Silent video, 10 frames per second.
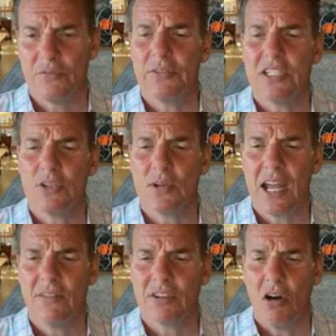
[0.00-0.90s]
The
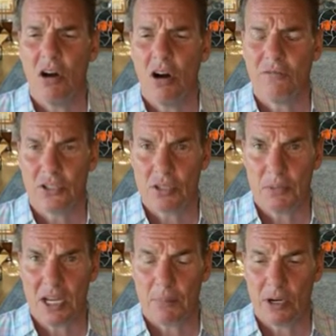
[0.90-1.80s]
52.5 call for
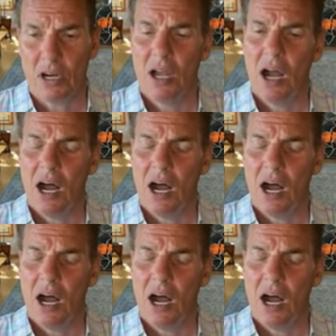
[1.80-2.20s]
September